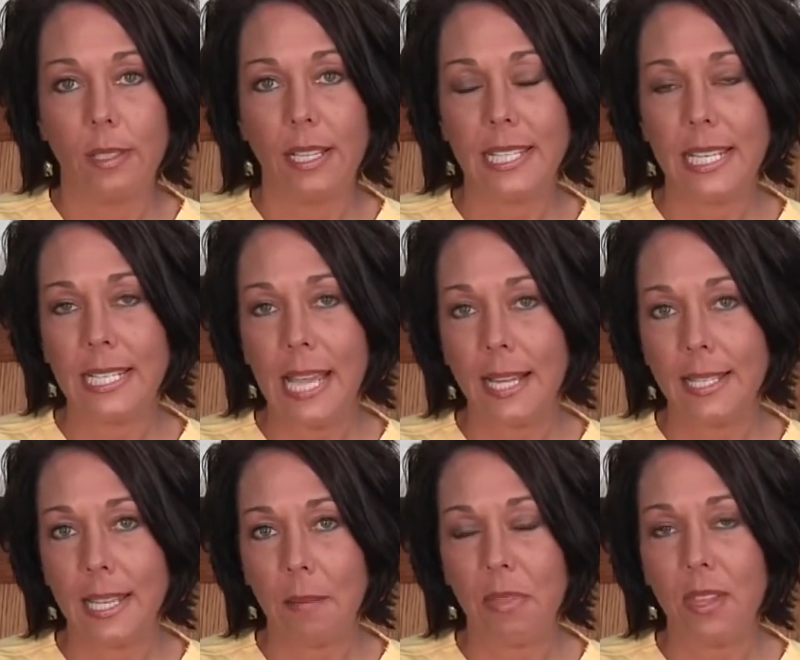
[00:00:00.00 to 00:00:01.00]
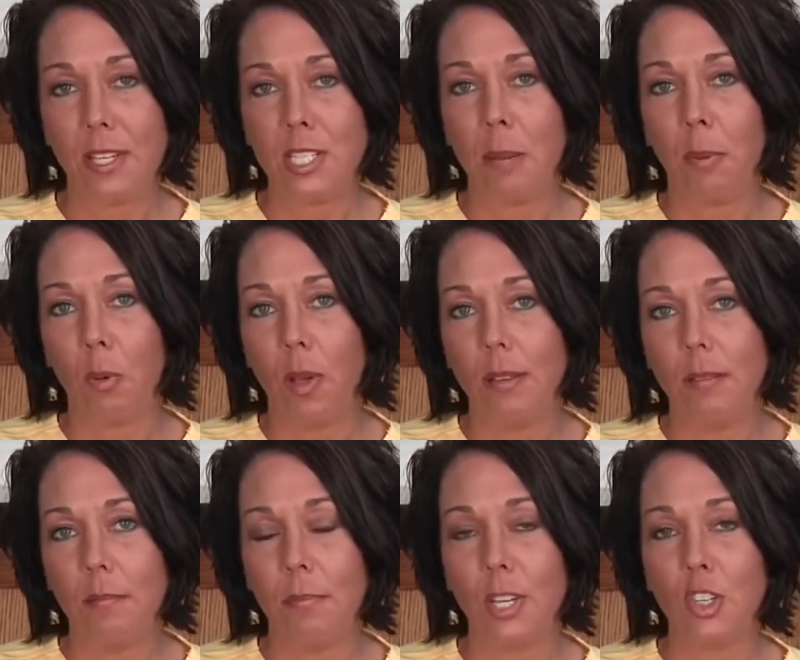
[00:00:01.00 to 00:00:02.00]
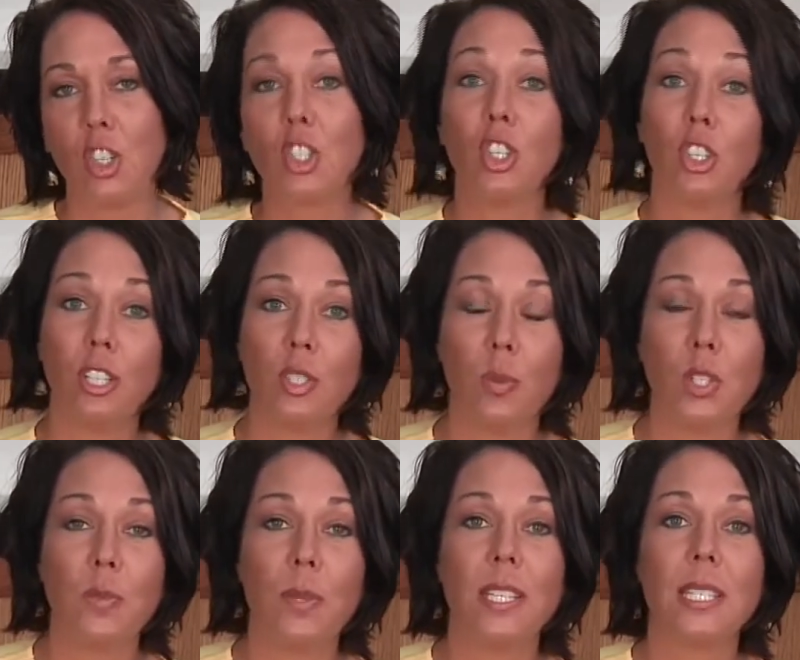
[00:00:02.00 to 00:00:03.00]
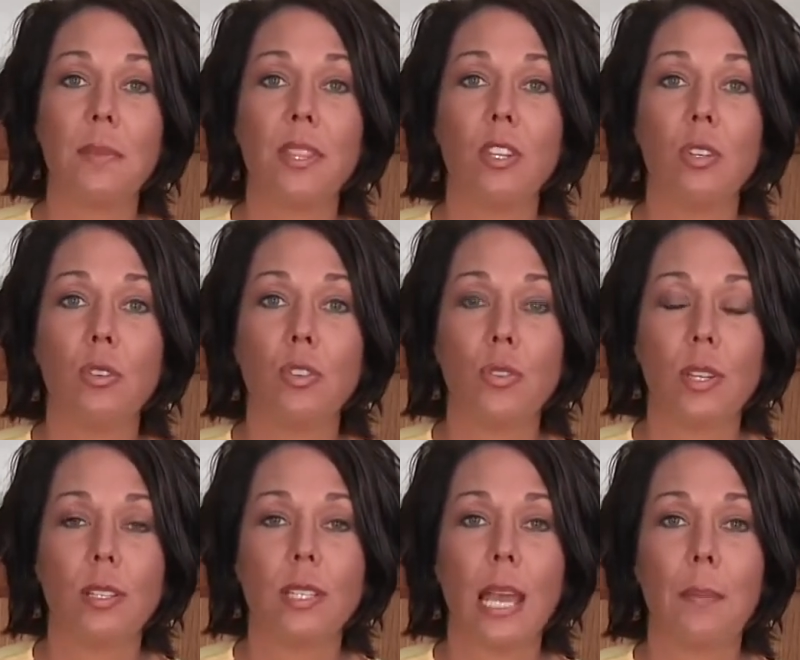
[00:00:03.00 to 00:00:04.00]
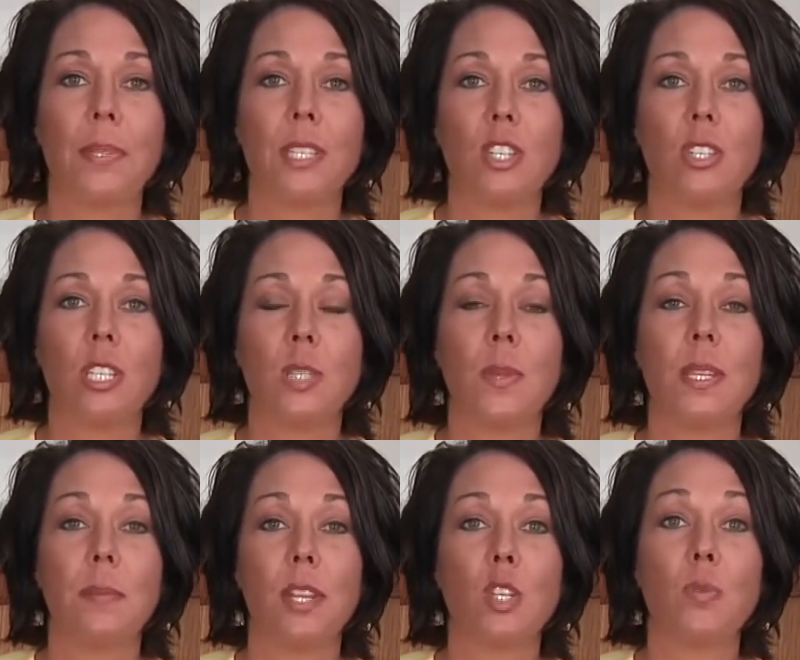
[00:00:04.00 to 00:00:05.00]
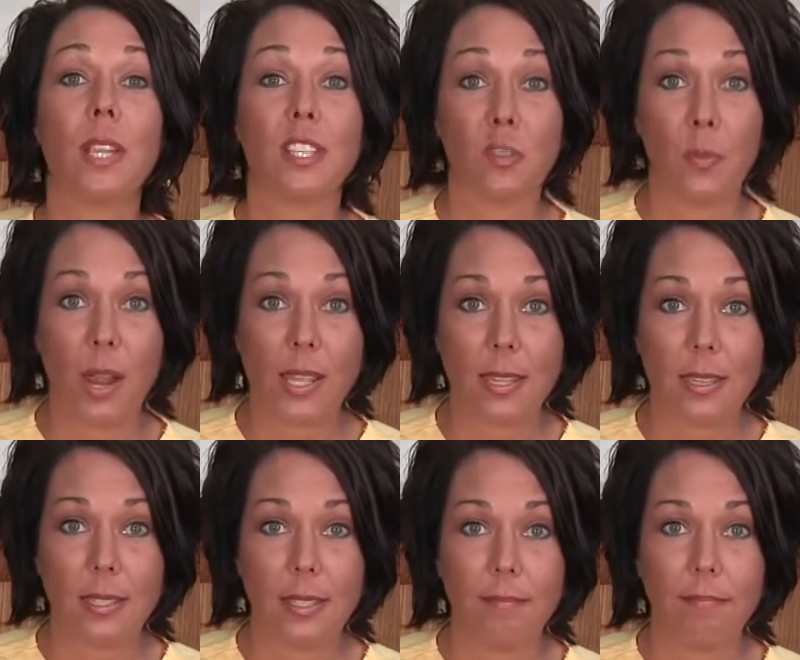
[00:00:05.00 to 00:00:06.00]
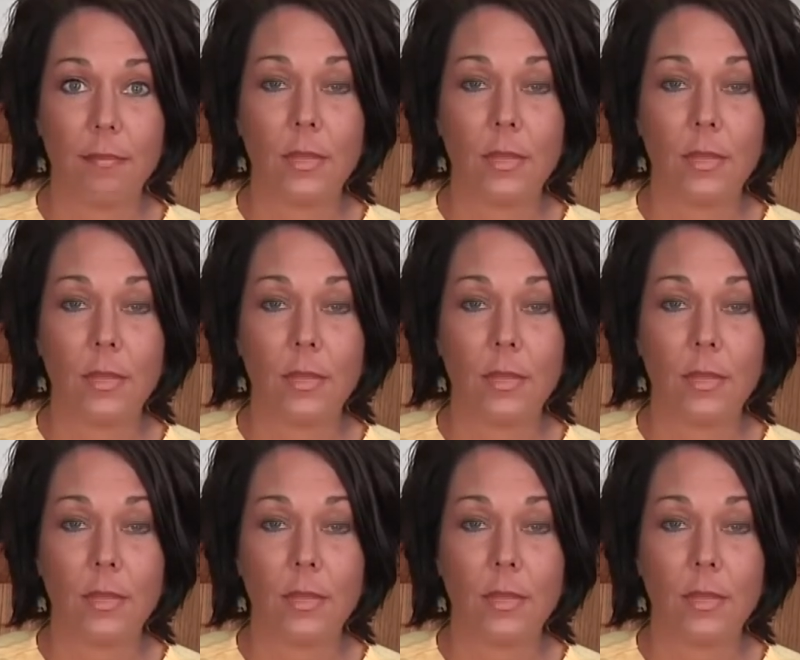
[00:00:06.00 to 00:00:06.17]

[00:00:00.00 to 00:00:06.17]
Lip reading: It's the exact same thing as number one, but just cooked, which means some of the nutrient composition has been diminished because of processing.